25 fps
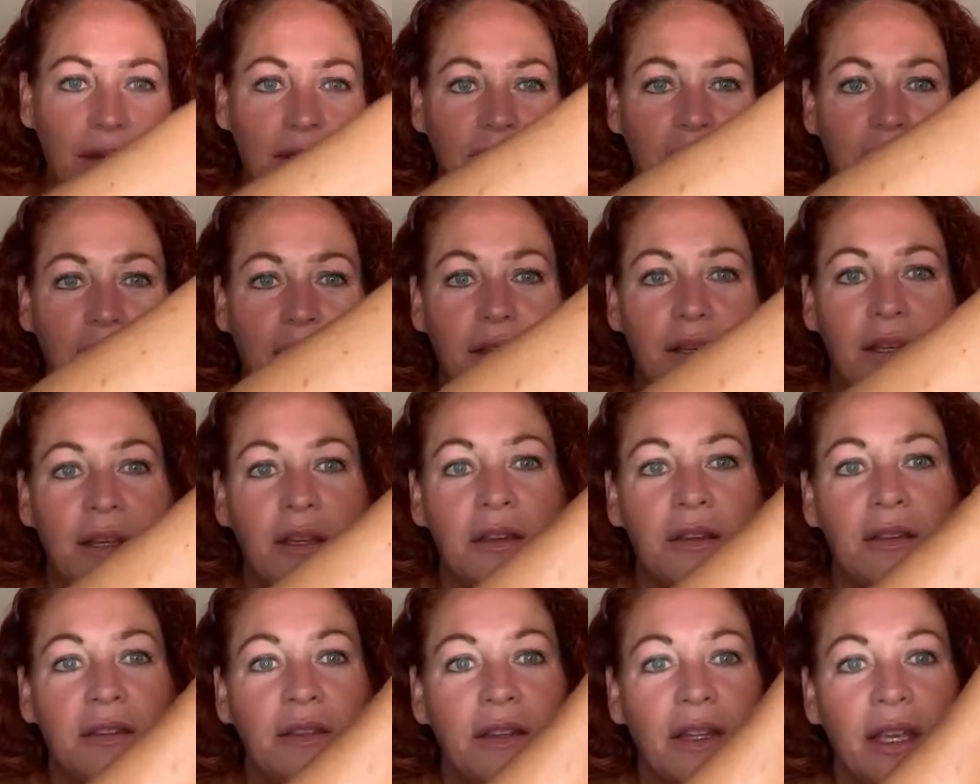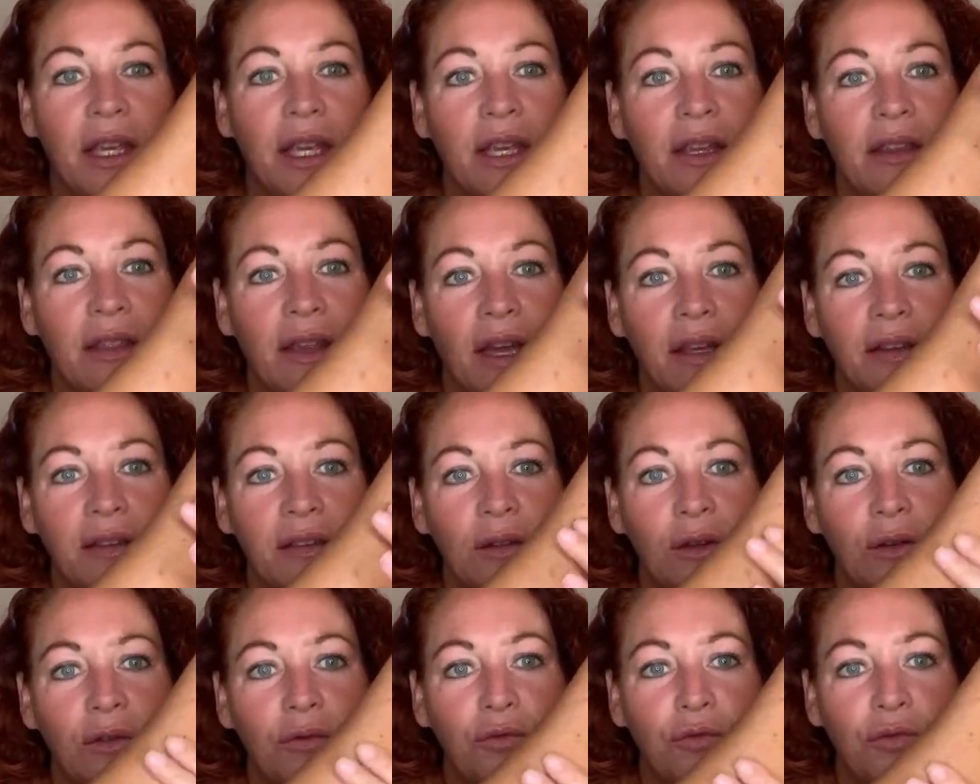So you can see that's
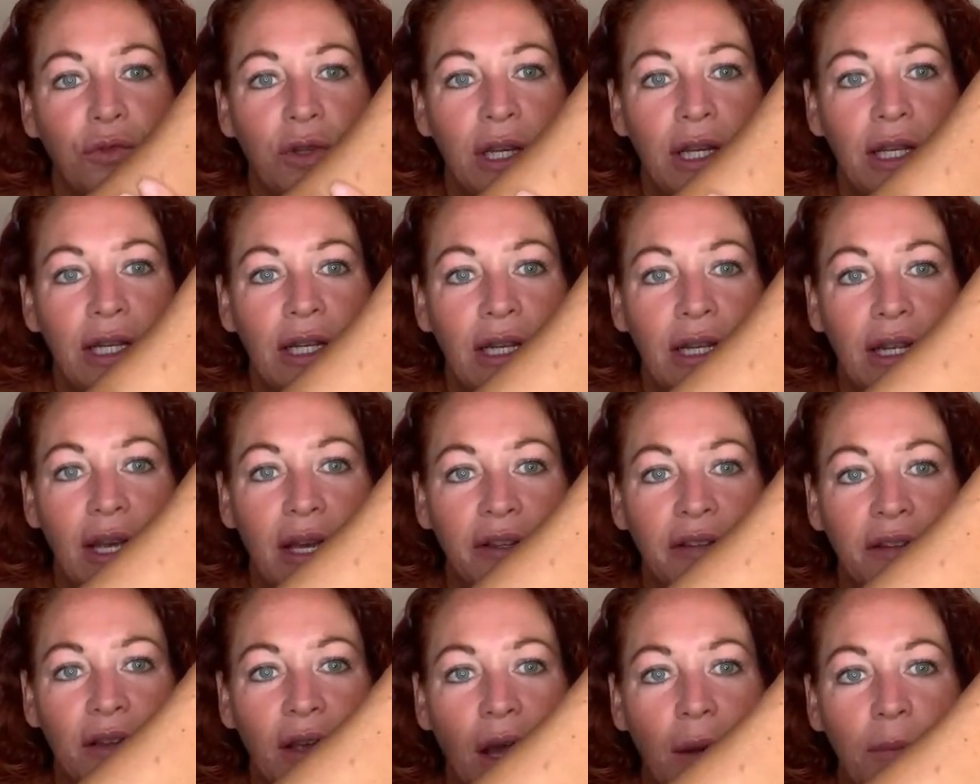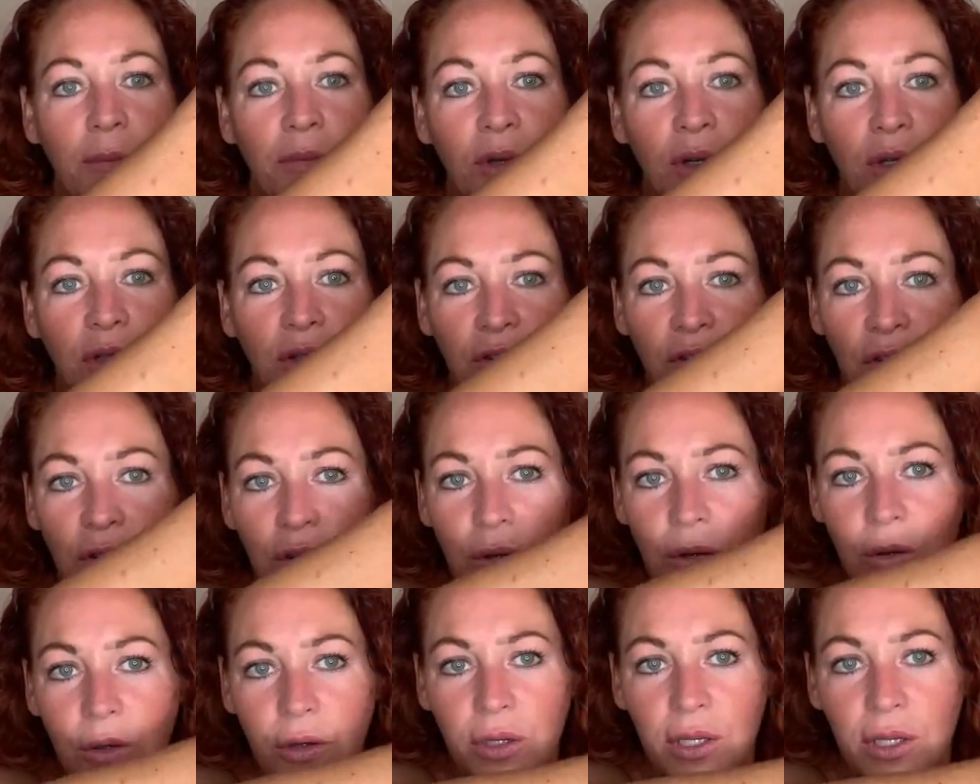not really, I'm not
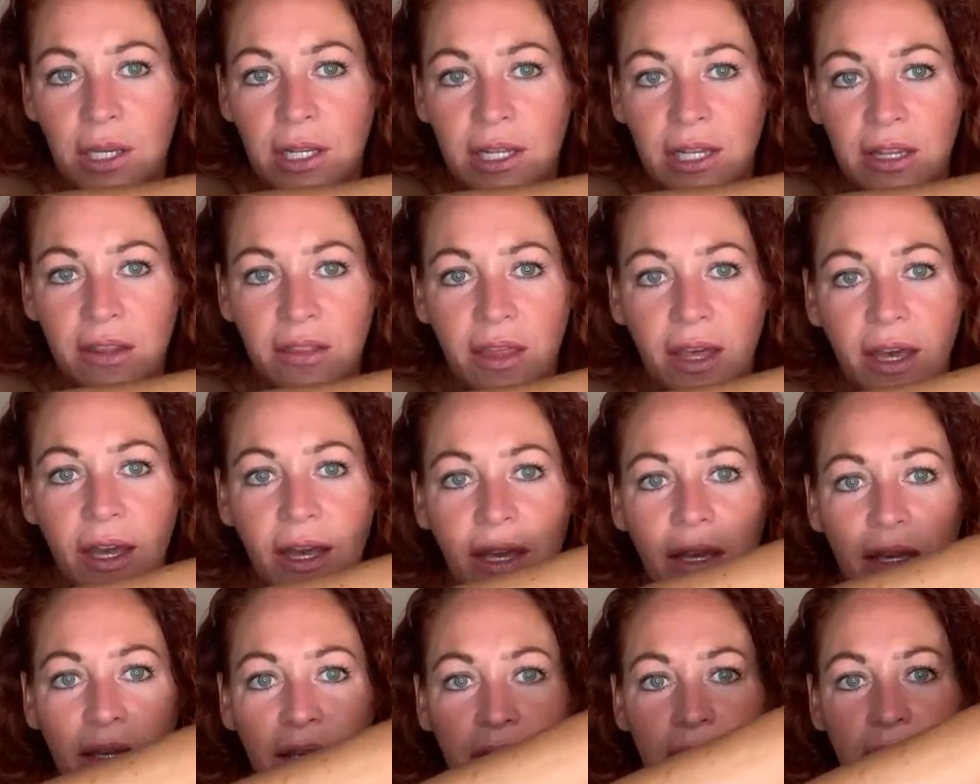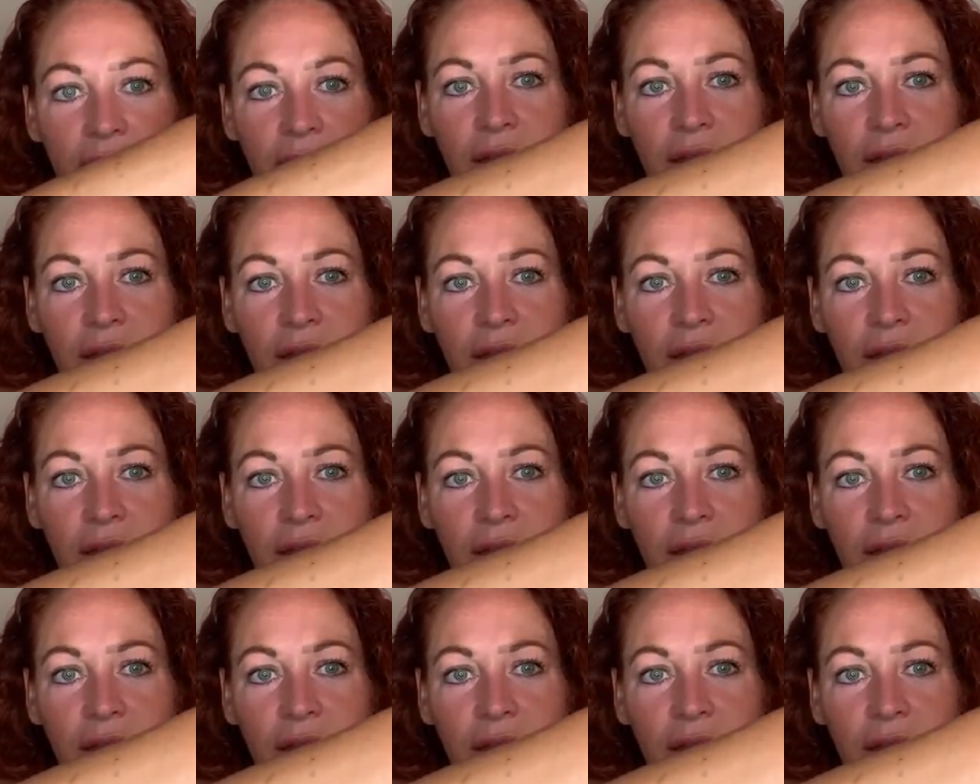too oily there.